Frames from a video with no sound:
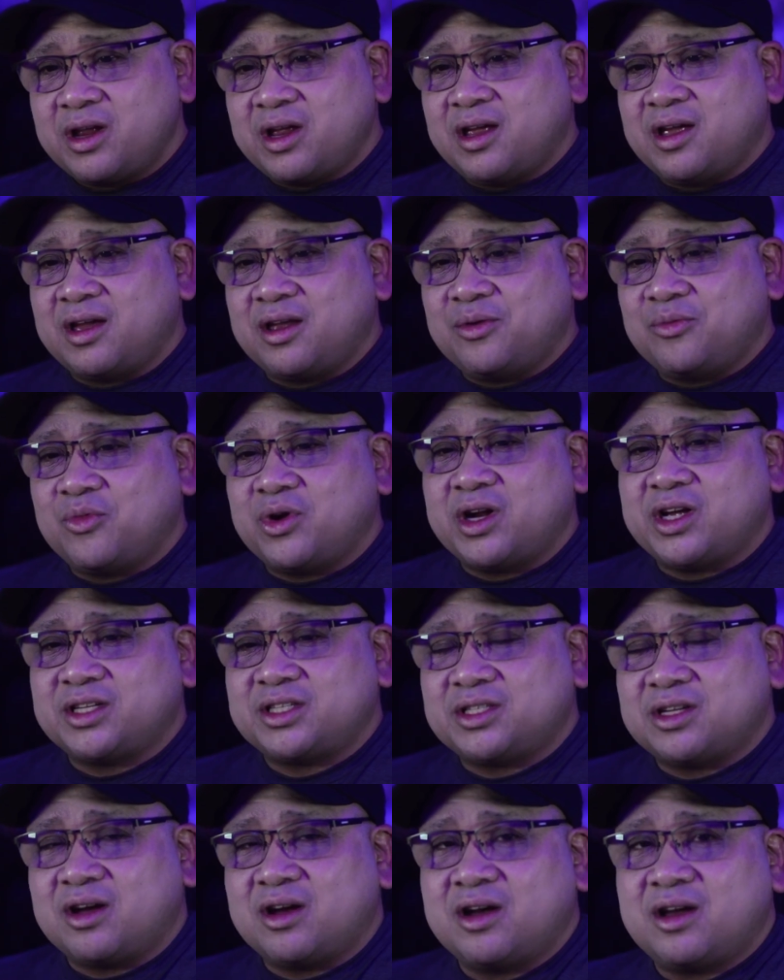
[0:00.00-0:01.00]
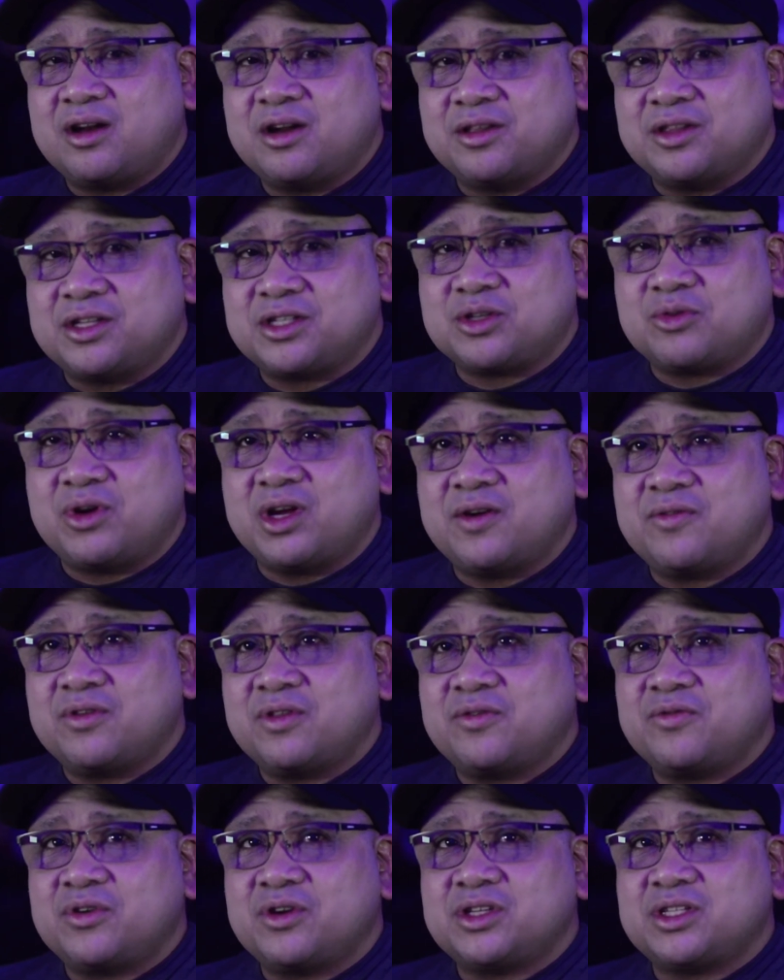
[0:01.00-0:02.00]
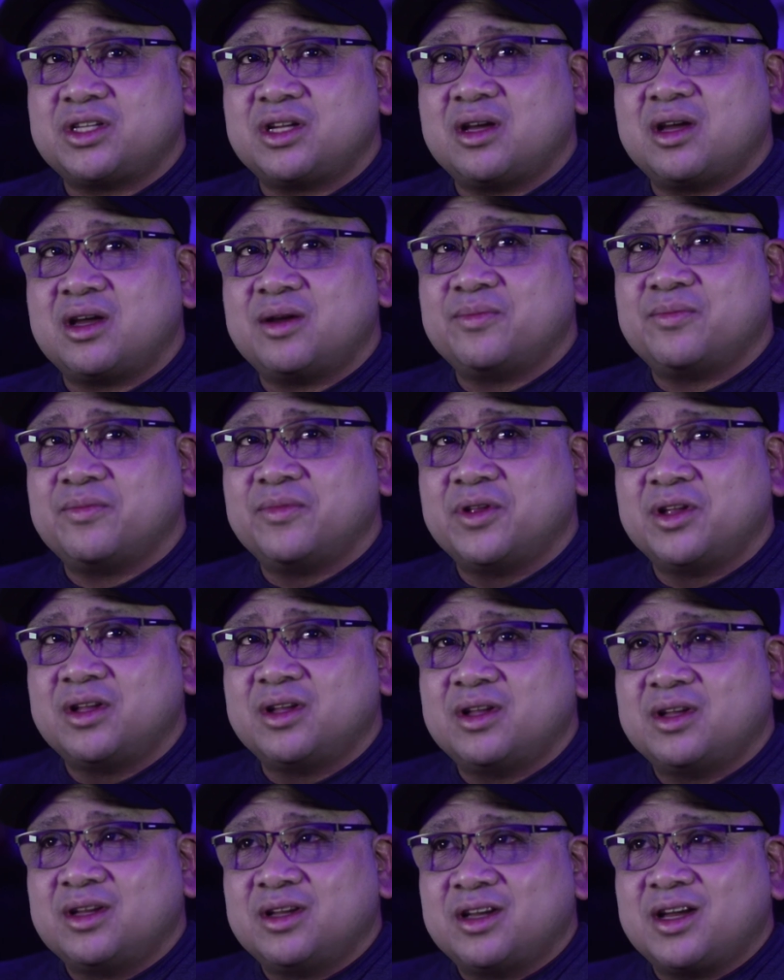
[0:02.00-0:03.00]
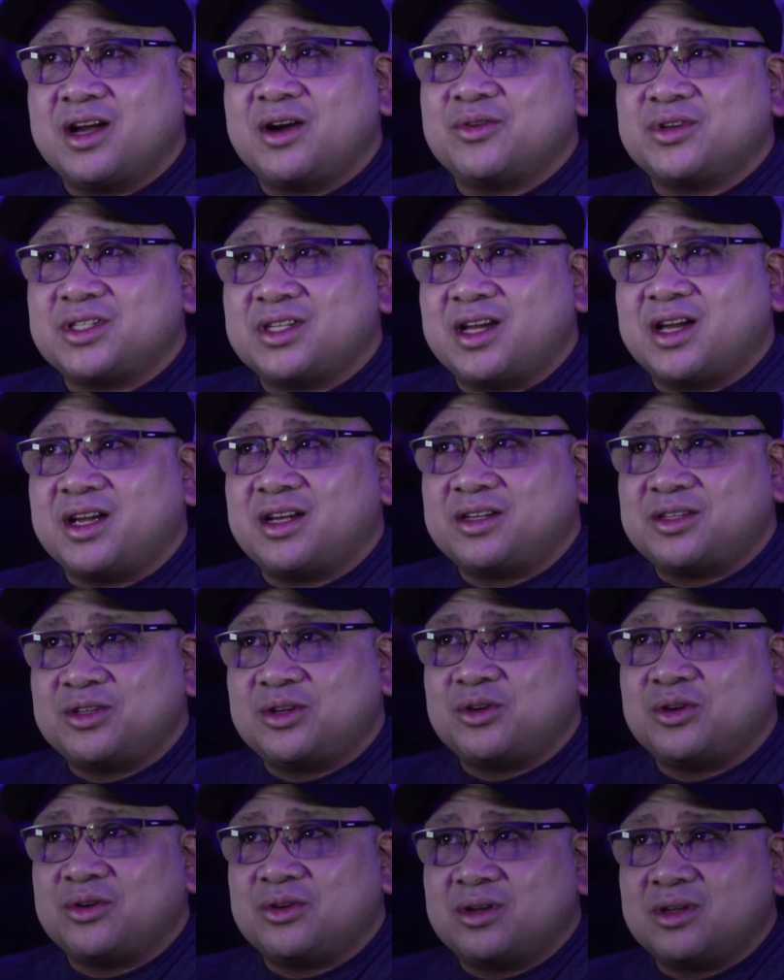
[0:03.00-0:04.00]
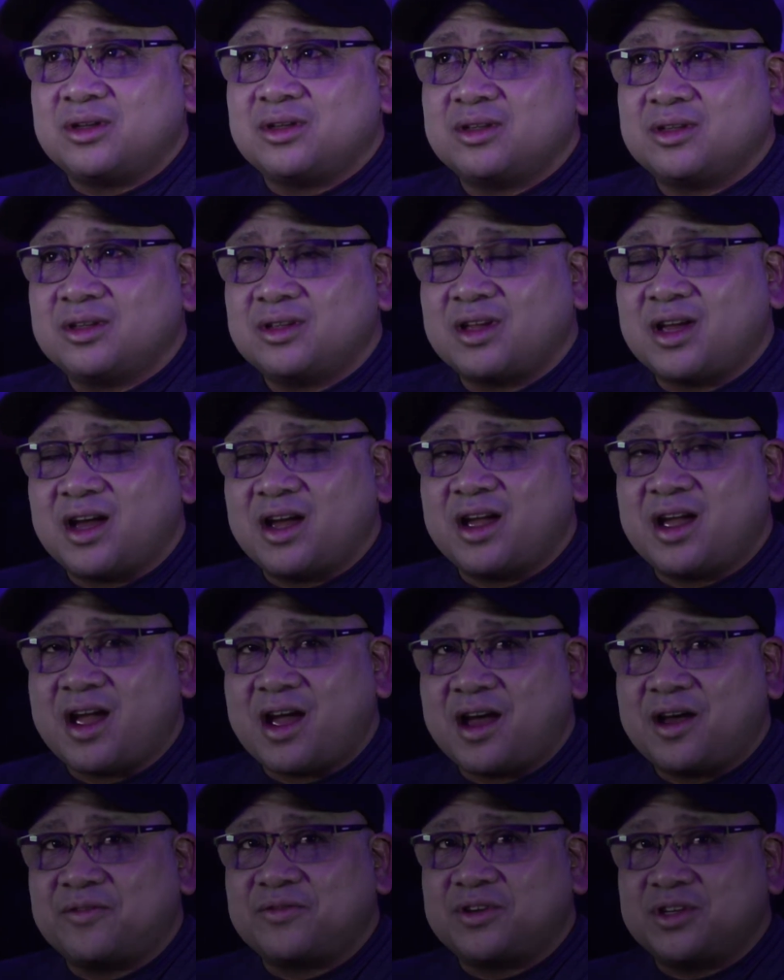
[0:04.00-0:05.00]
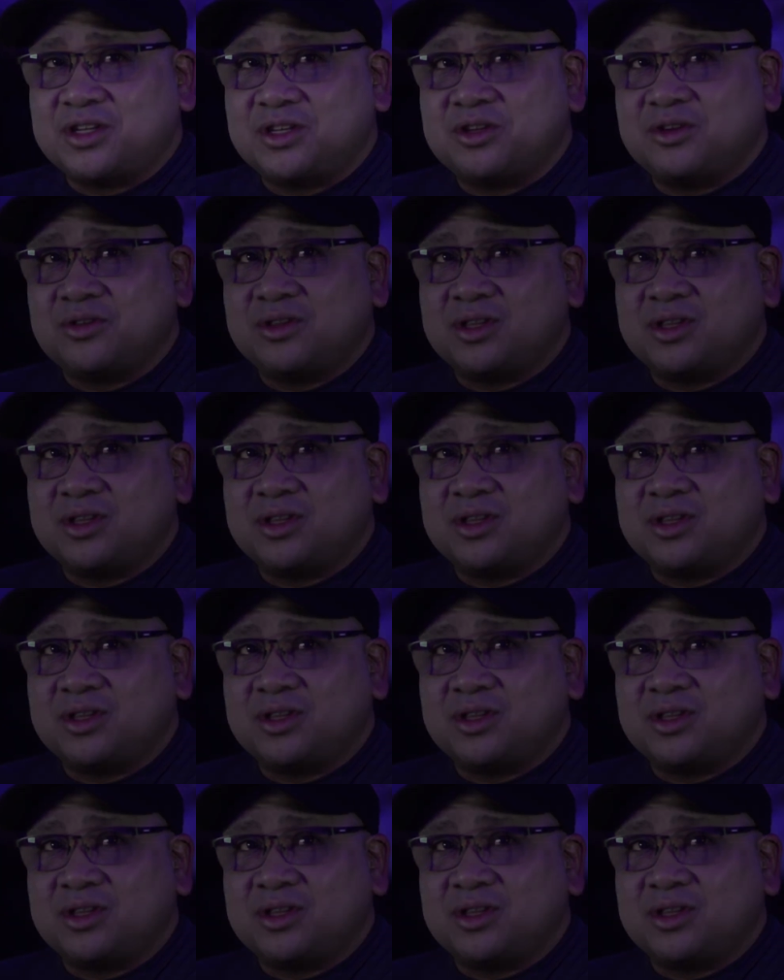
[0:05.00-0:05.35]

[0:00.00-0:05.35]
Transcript: and when I saw it on the screen for the first time, I was like, dude, I have to do